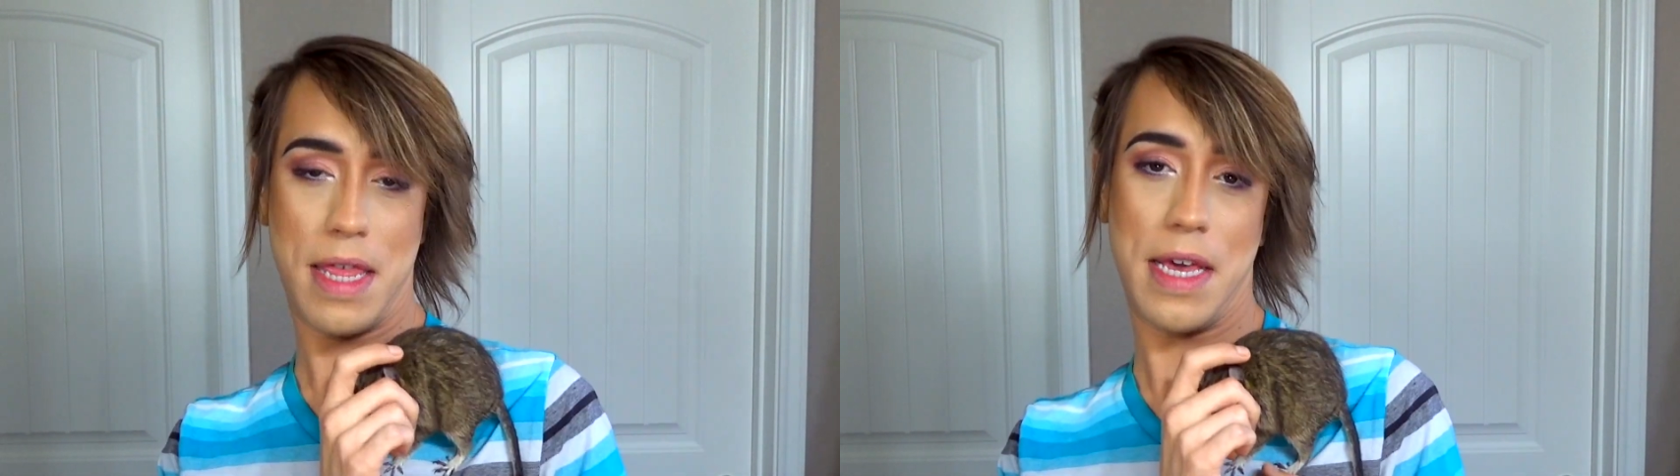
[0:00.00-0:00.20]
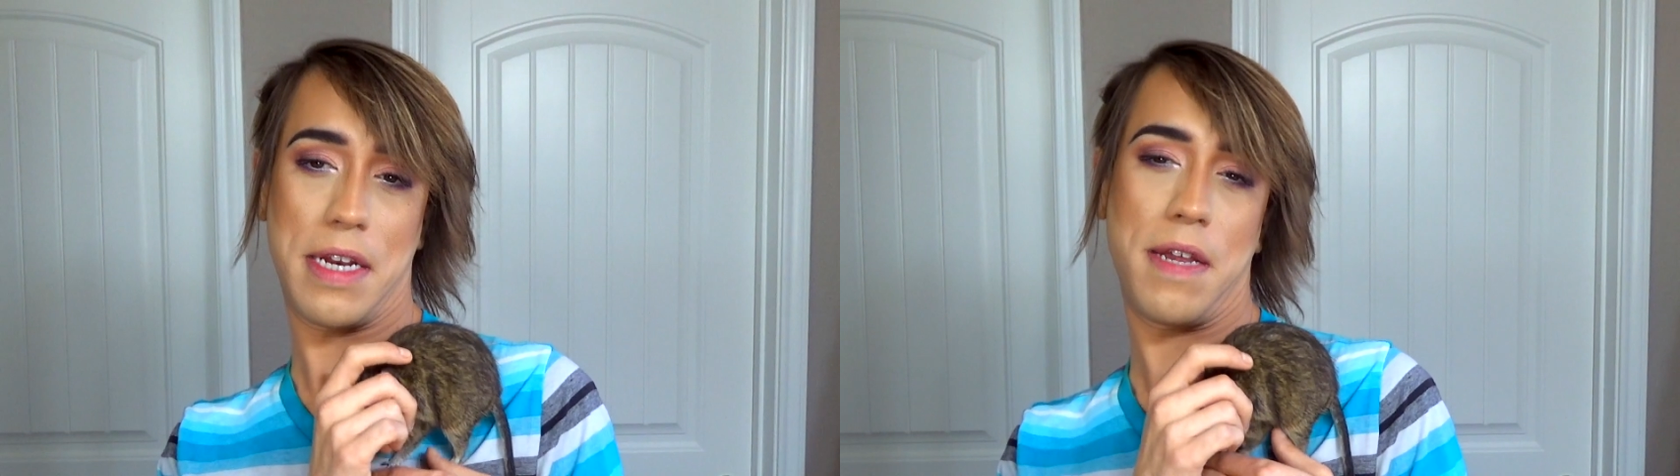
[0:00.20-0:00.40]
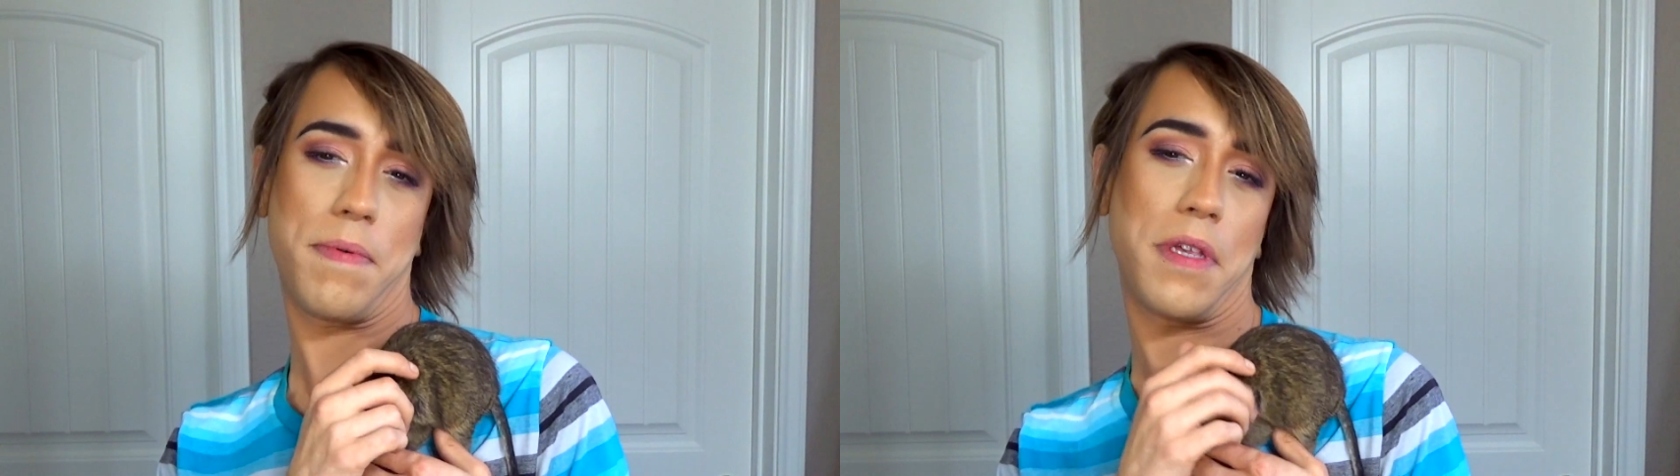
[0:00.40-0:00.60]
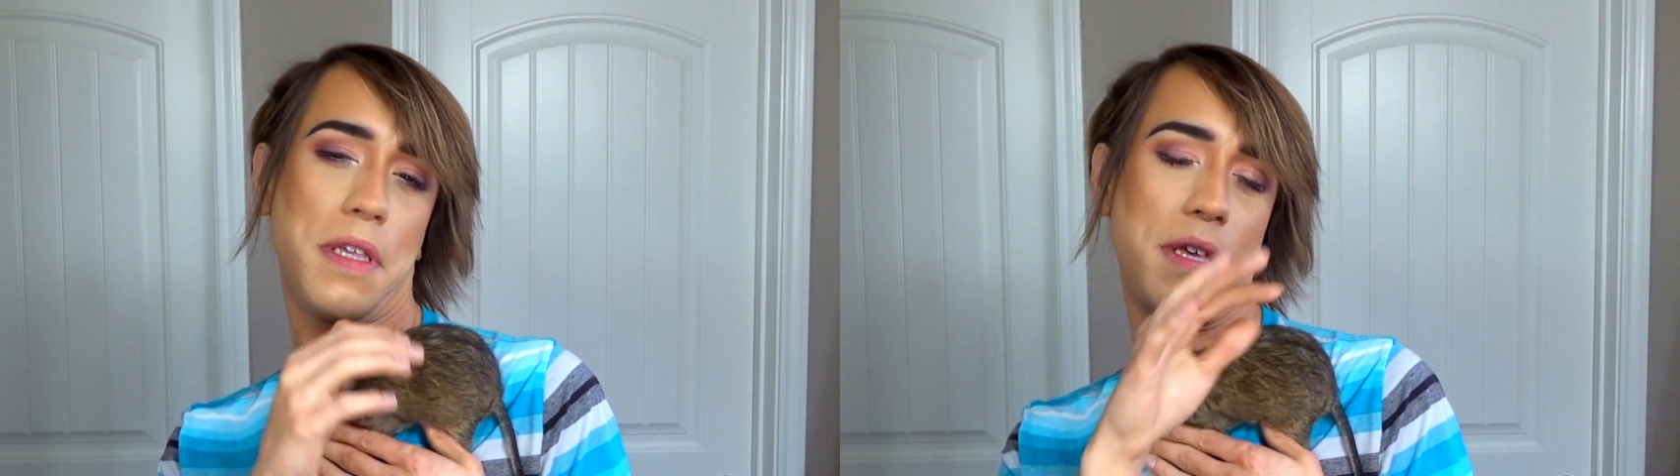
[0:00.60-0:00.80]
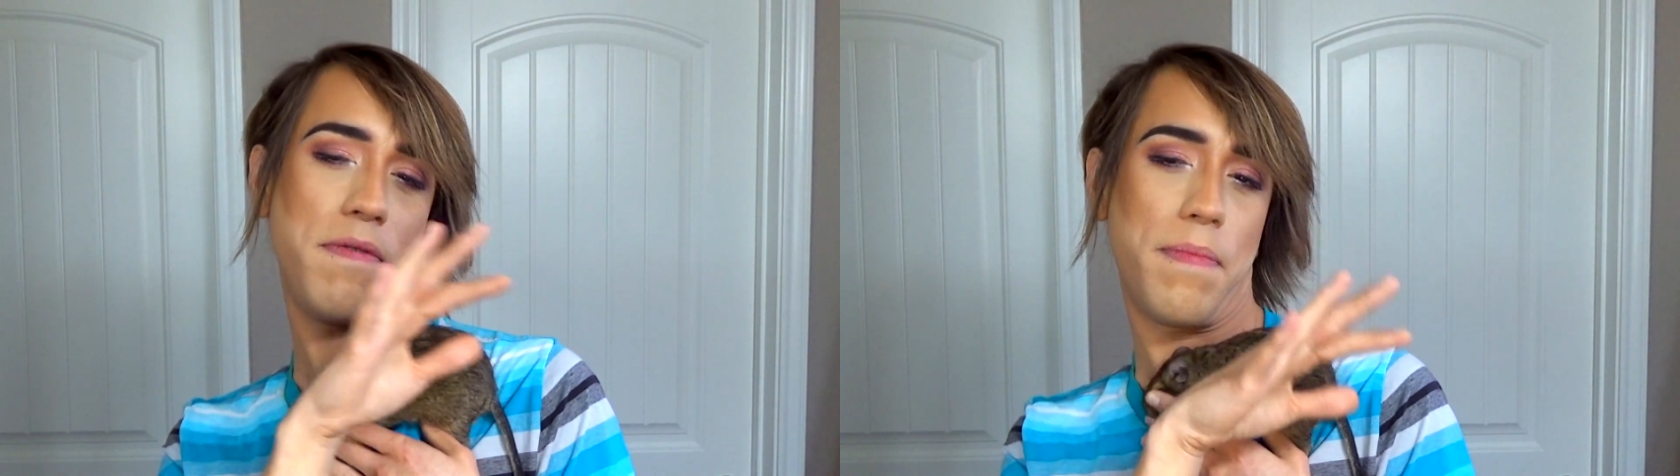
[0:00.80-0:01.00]
They typically
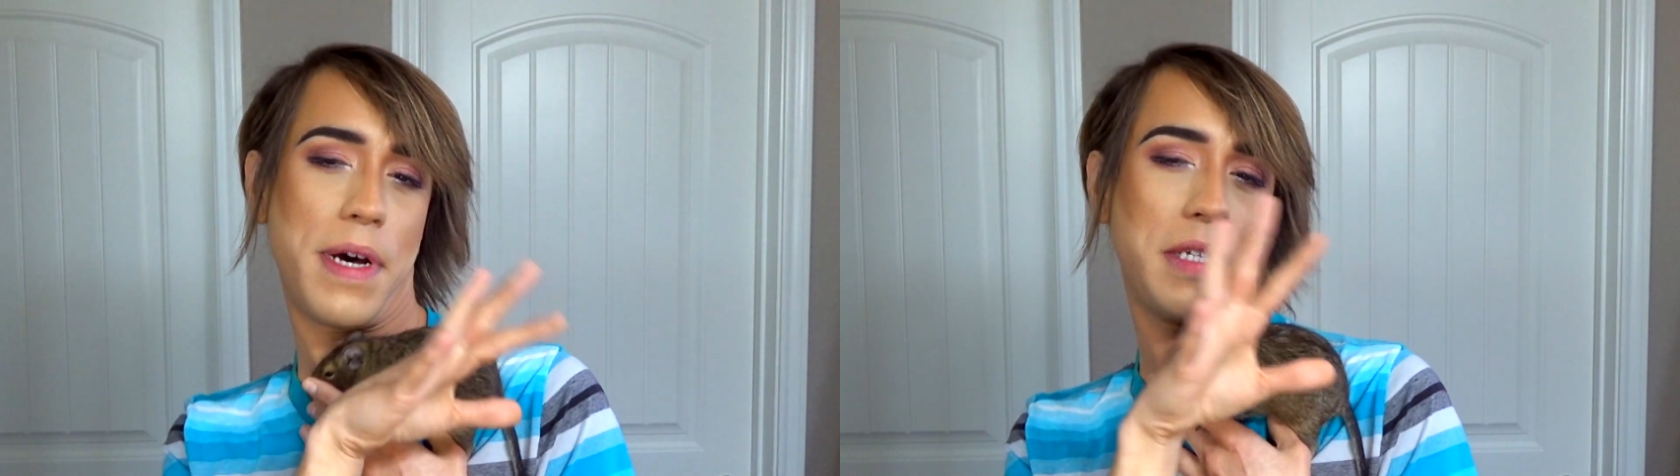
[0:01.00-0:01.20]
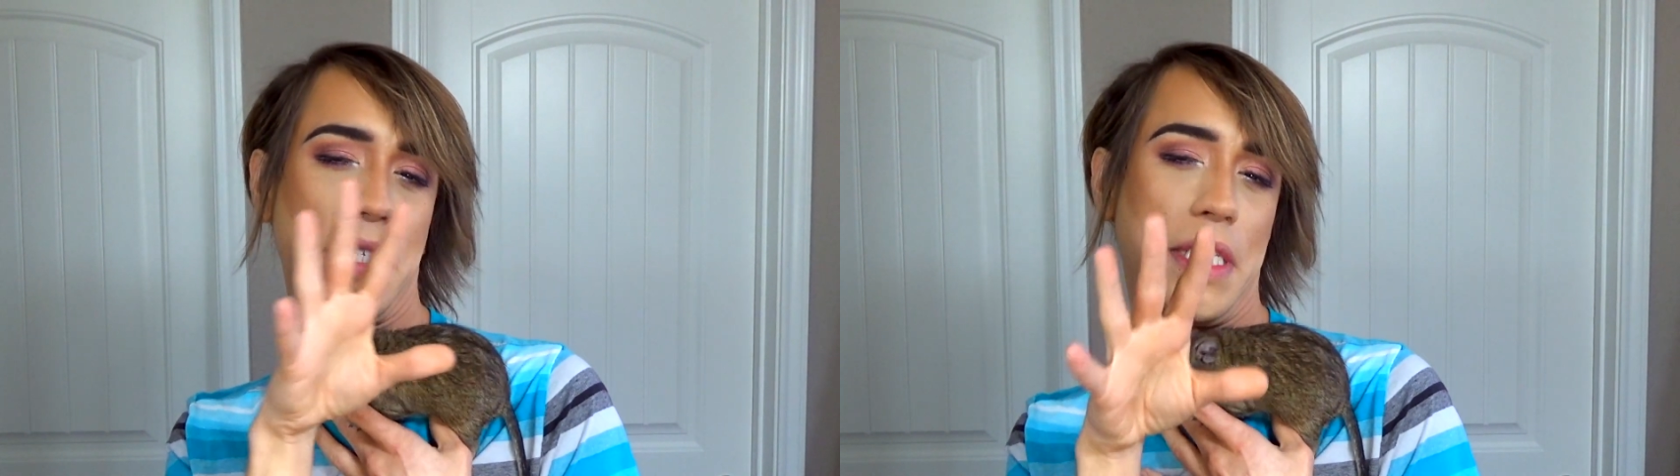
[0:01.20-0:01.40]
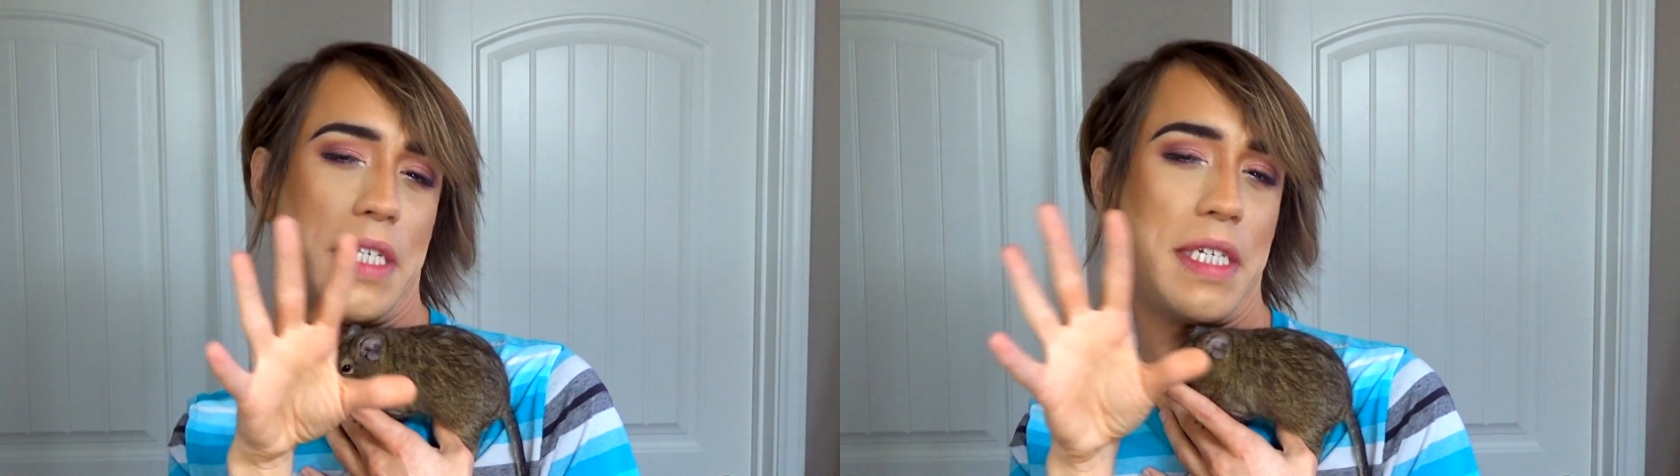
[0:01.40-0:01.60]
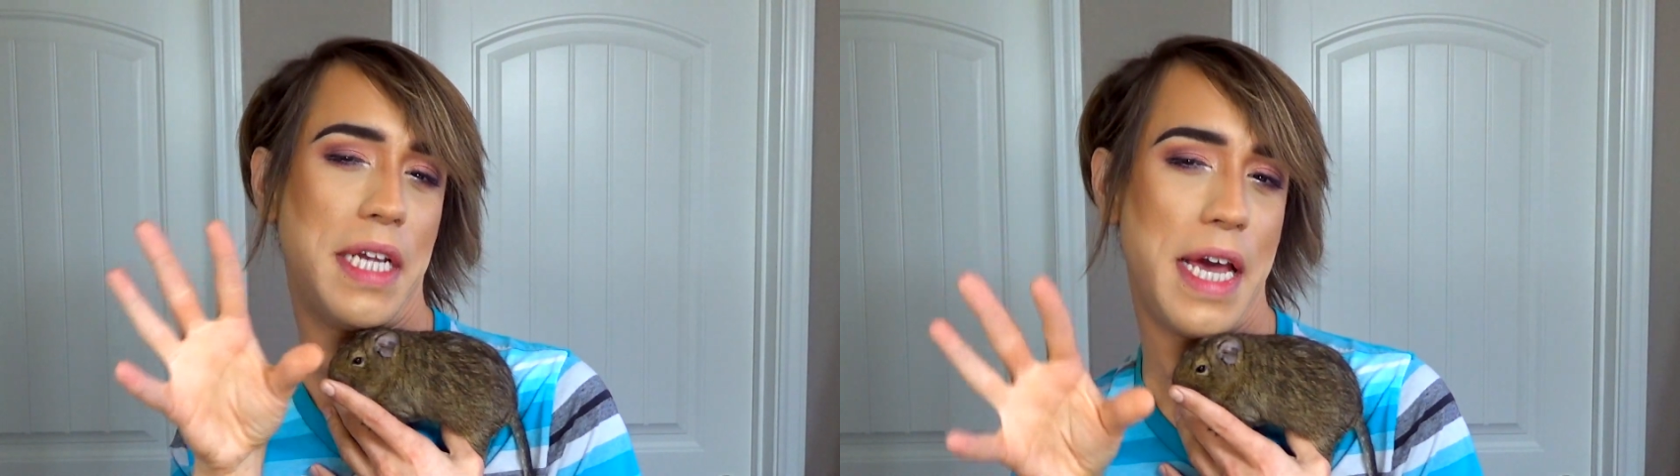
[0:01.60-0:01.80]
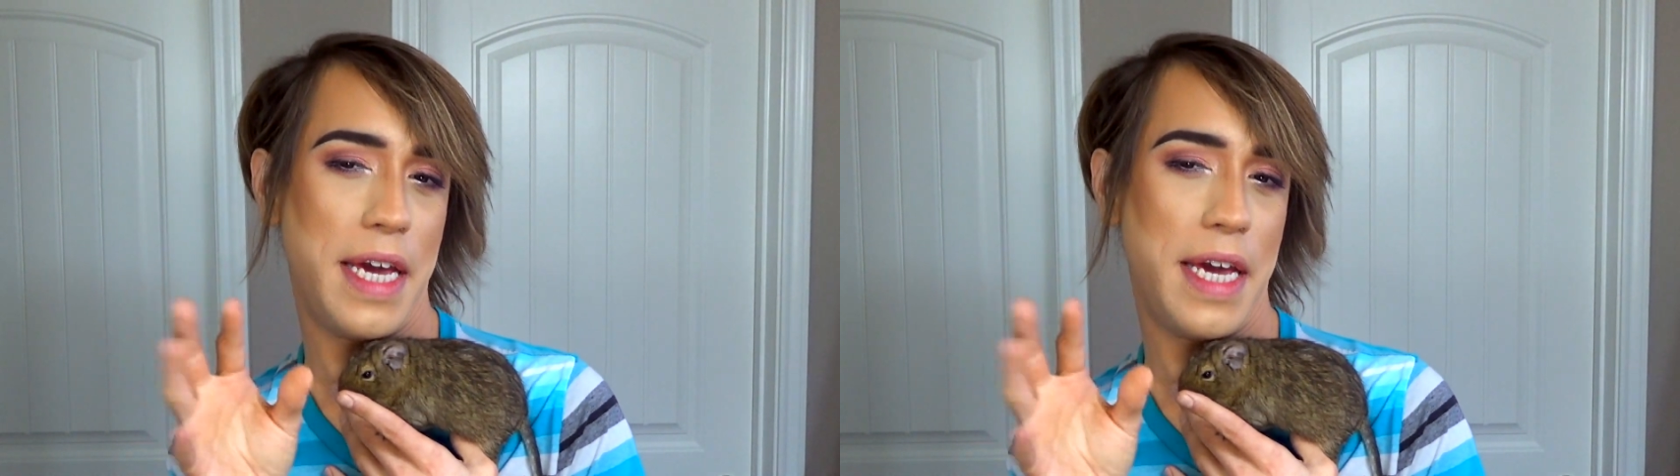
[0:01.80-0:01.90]
live about 6 to